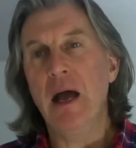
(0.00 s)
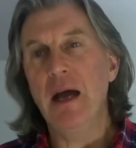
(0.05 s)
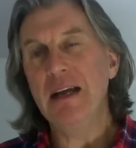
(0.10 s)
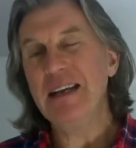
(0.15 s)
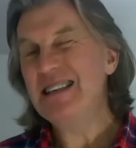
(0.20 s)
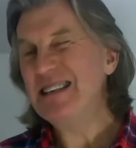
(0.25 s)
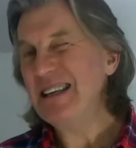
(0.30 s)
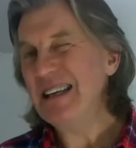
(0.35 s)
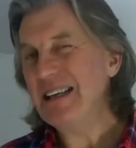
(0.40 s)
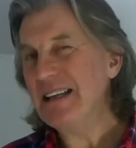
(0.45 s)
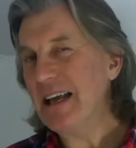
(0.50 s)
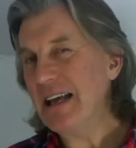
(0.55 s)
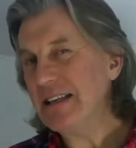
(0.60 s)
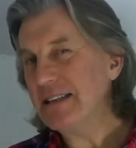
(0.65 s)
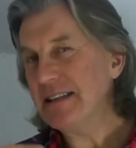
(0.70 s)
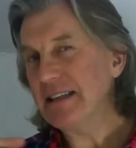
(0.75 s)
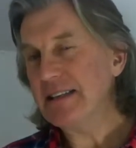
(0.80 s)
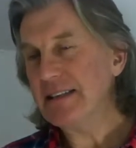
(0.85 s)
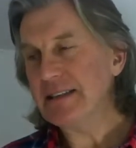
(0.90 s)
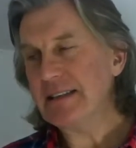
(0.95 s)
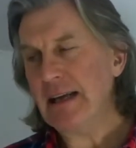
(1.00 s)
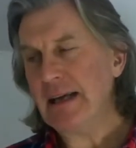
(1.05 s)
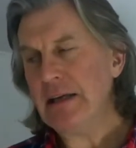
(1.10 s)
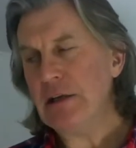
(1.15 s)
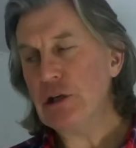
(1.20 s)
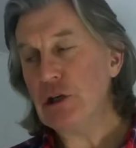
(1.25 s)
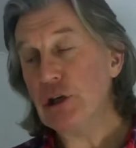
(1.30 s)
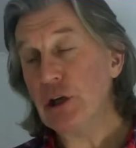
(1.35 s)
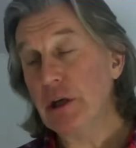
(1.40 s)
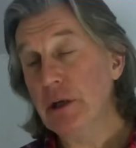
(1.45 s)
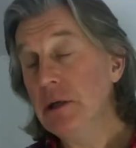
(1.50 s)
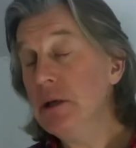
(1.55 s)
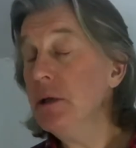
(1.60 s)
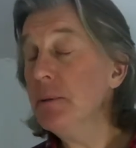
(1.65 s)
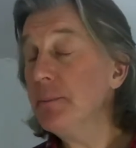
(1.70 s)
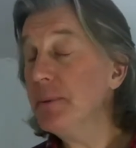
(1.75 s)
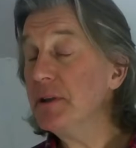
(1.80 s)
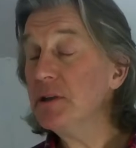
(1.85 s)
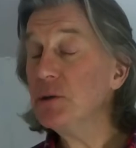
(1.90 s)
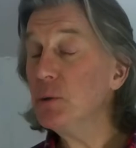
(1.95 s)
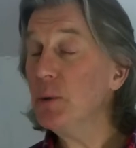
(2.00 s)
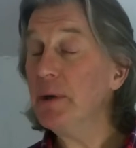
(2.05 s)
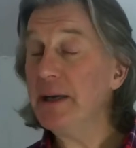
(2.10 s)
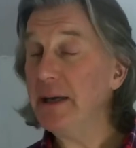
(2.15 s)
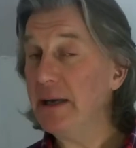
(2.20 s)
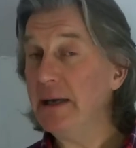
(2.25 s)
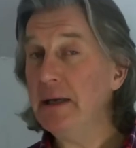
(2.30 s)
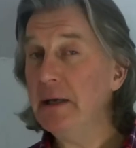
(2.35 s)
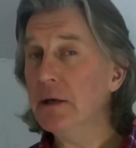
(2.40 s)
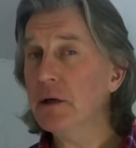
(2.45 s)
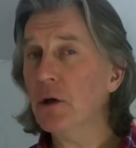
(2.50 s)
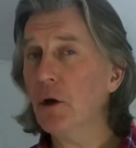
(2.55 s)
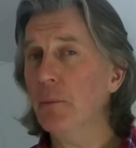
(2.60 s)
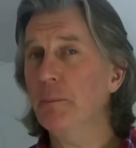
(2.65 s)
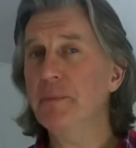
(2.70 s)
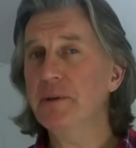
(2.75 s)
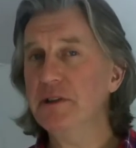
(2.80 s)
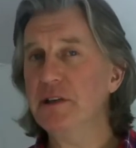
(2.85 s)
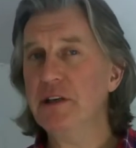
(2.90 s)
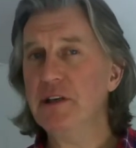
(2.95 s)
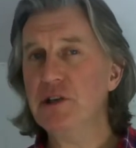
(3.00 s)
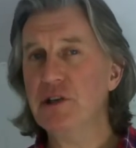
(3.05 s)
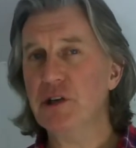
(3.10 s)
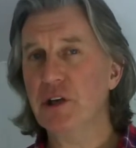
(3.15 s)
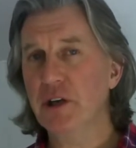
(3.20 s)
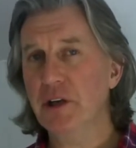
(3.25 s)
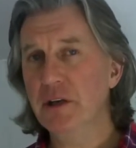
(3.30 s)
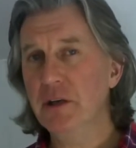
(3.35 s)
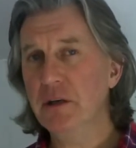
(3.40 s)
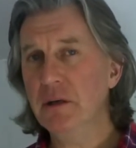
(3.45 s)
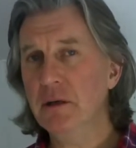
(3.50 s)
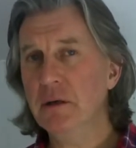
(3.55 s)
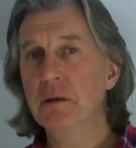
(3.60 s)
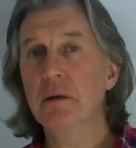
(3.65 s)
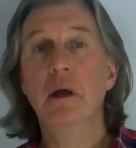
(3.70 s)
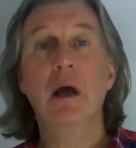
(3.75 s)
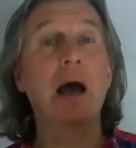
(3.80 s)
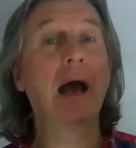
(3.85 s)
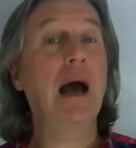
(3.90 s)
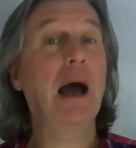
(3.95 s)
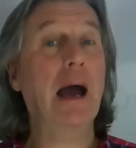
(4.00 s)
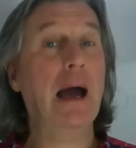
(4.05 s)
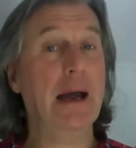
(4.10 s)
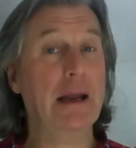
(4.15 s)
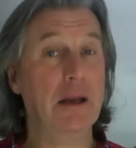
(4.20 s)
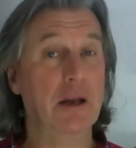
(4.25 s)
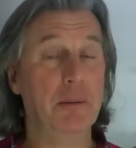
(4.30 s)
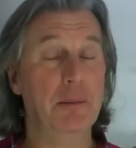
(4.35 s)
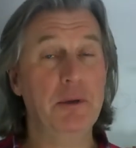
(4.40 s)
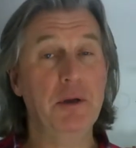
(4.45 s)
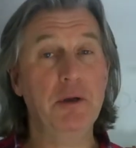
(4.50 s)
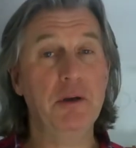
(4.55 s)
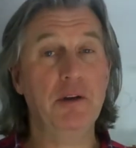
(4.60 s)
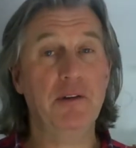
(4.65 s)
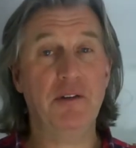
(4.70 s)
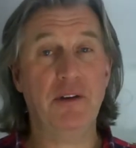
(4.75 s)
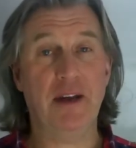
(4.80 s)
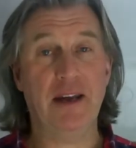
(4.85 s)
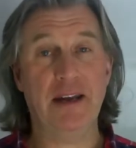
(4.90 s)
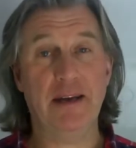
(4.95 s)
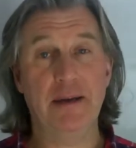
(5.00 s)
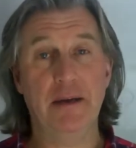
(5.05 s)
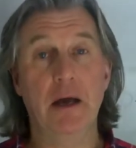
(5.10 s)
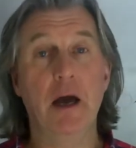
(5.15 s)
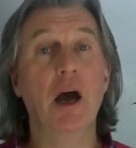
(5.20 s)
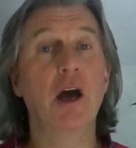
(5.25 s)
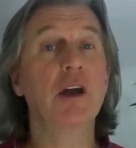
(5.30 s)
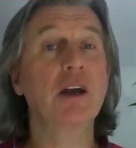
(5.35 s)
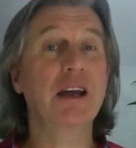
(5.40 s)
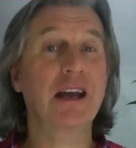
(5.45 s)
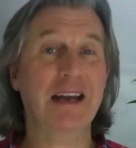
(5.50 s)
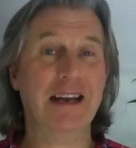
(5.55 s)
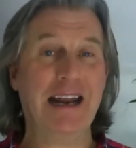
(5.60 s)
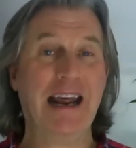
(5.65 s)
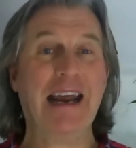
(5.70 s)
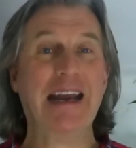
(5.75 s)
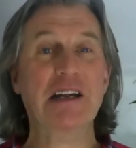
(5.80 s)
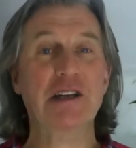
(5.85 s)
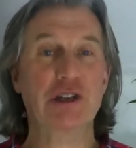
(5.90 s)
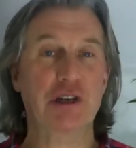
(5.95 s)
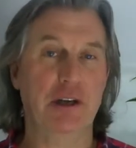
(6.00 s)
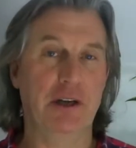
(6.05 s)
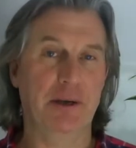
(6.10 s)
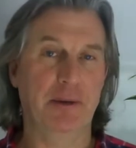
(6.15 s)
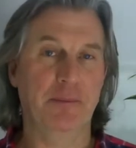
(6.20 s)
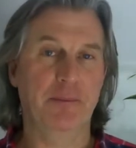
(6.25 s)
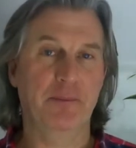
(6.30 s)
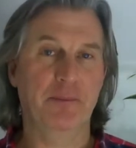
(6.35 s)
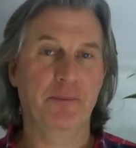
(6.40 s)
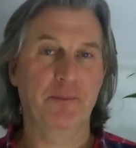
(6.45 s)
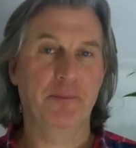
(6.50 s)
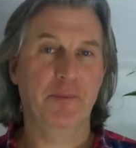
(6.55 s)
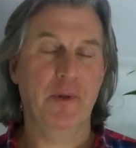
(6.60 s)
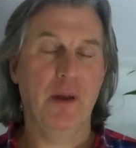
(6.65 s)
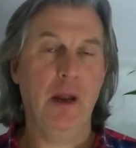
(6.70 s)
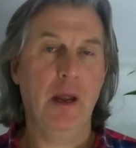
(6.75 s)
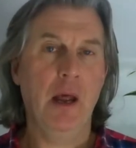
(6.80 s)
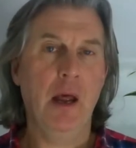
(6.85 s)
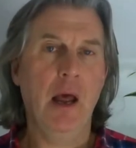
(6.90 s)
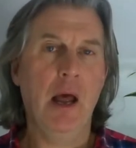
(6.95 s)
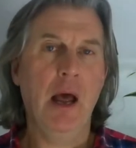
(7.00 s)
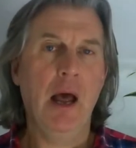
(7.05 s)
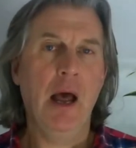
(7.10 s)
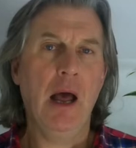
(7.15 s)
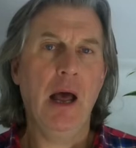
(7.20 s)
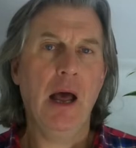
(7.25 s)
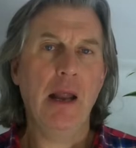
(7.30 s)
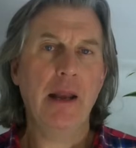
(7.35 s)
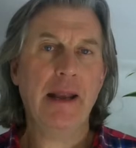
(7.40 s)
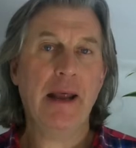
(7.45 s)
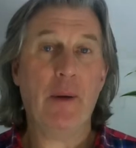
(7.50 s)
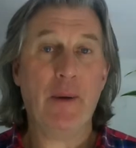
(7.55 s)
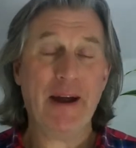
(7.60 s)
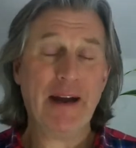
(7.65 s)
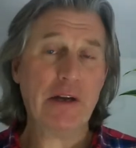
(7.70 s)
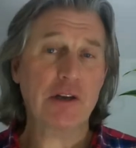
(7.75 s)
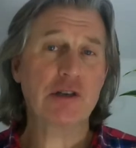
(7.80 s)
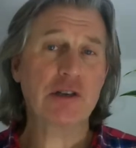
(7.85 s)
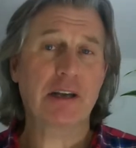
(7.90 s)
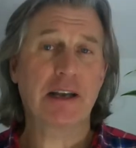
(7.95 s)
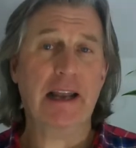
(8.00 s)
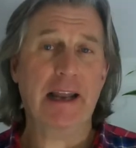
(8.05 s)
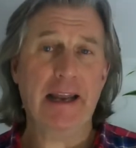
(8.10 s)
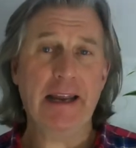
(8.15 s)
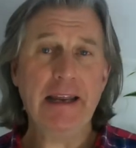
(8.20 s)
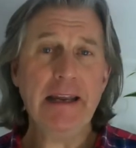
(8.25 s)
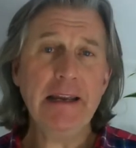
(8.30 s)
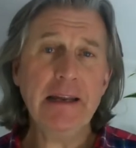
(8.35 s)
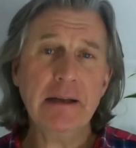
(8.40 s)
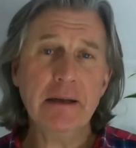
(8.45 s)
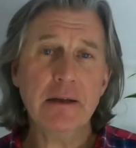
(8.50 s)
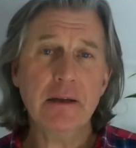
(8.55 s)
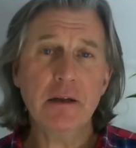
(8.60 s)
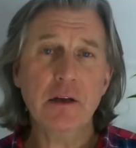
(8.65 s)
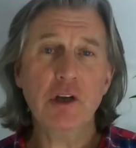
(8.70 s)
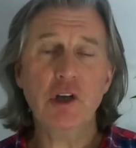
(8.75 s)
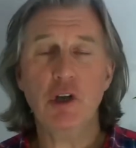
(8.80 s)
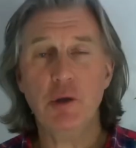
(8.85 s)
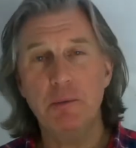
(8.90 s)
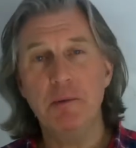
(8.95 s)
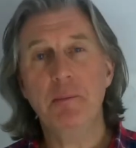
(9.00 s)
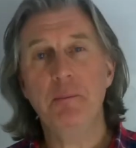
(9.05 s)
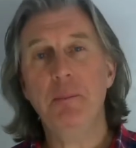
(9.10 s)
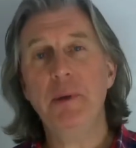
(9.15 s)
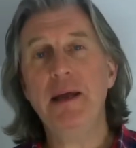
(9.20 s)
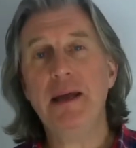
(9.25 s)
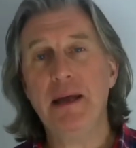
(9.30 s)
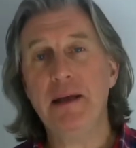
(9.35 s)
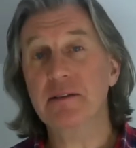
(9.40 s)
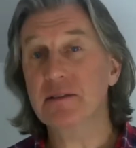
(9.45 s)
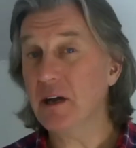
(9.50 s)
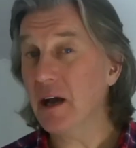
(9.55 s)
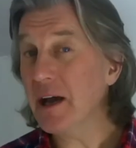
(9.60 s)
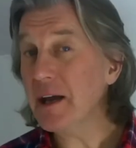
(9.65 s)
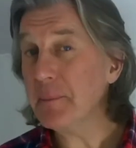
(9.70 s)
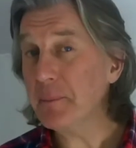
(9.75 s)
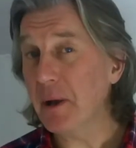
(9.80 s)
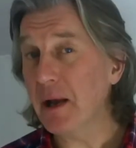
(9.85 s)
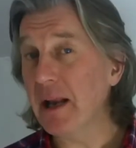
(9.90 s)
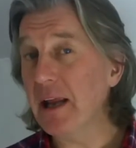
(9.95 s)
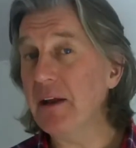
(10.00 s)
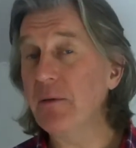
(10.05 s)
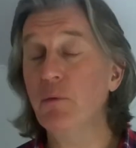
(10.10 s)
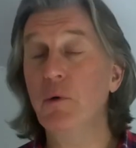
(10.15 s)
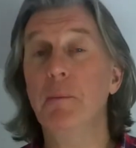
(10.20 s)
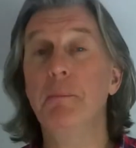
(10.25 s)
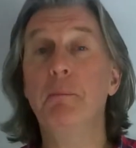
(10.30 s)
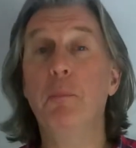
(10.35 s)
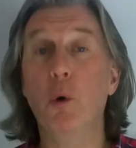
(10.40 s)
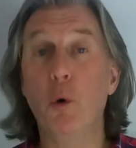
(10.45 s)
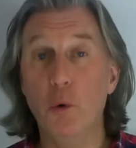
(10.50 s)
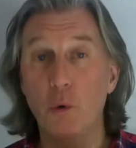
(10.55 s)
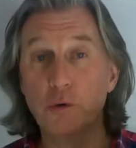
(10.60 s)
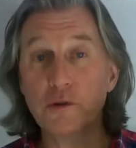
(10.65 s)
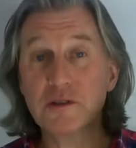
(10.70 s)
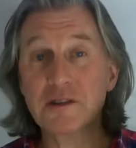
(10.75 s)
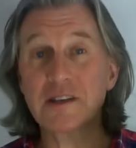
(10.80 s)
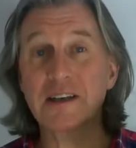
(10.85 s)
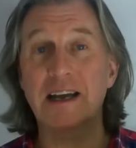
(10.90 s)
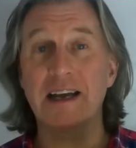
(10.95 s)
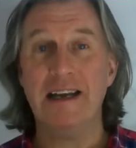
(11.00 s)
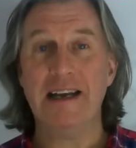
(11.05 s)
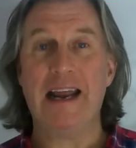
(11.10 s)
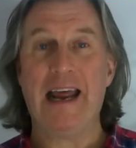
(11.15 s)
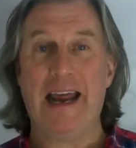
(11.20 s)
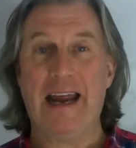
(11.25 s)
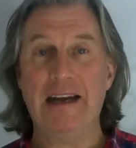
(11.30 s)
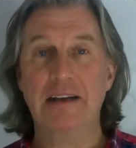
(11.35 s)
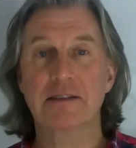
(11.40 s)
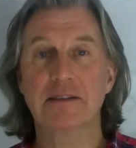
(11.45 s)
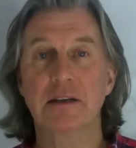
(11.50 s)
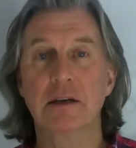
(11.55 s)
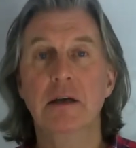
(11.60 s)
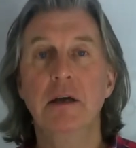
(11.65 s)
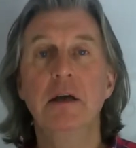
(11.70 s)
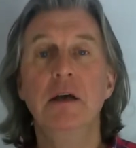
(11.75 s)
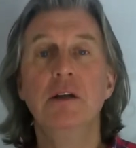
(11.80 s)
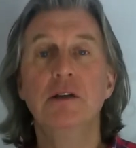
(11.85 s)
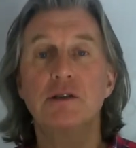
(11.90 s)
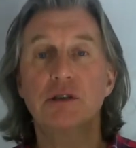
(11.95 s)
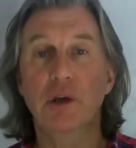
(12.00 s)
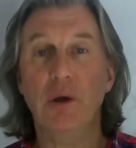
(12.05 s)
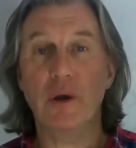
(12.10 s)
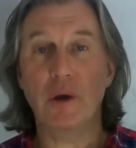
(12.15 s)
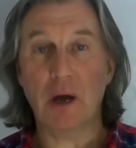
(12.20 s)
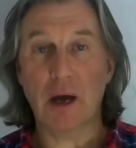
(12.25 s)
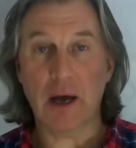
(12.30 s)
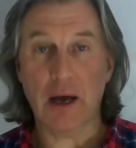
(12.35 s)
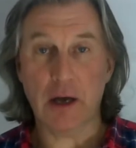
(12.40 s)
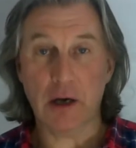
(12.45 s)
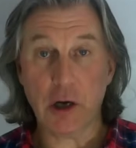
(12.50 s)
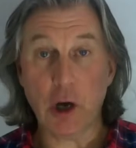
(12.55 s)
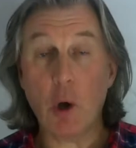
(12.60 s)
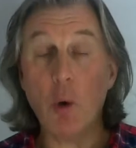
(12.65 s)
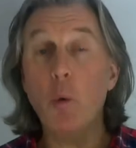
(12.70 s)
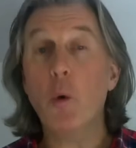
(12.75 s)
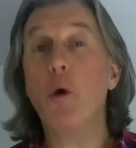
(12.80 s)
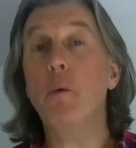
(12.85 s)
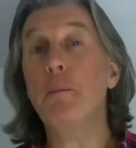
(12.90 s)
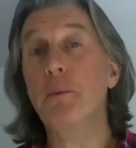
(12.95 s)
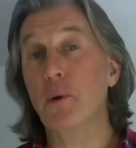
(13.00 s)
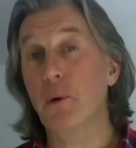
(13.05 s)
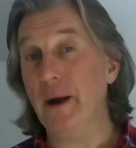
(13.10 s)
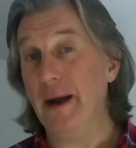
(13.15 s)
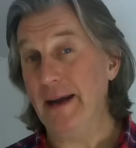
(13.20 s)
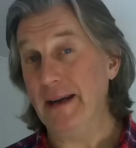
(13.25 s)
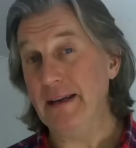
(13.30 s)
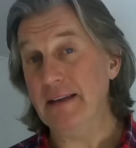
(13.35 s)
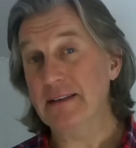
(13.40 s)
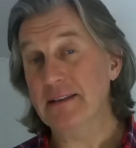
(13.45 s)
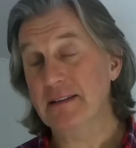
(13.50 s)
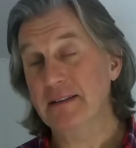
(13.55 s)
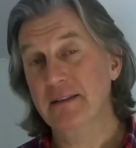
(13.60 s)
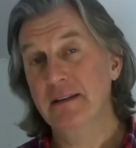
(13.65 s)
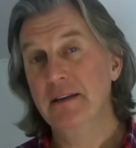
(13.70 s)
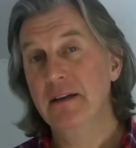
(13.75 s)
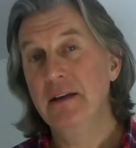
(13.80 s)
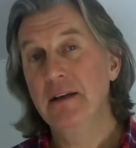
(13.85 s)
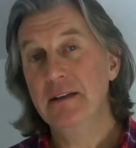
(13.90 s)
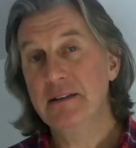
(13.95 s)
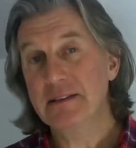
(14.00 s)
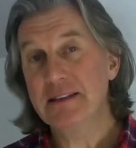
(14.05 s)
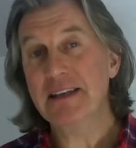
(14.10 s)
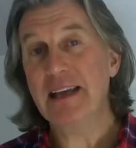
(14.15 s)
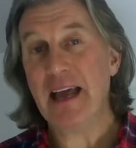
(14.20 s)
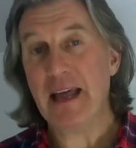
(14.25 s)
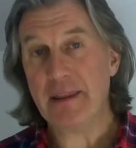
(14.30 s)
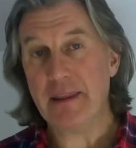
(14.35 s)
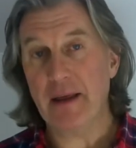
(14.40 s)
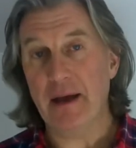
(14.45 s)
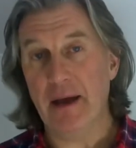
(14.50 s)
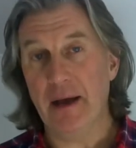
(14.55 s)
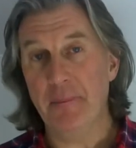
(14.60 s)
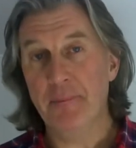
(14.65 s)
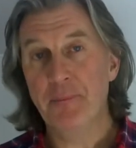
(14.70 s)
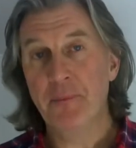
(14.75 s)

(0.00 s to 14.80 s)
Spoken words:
You see, there's this tension between competition and community and connection. Now actually, human beings, I believe, were born to connect, to cooperate together.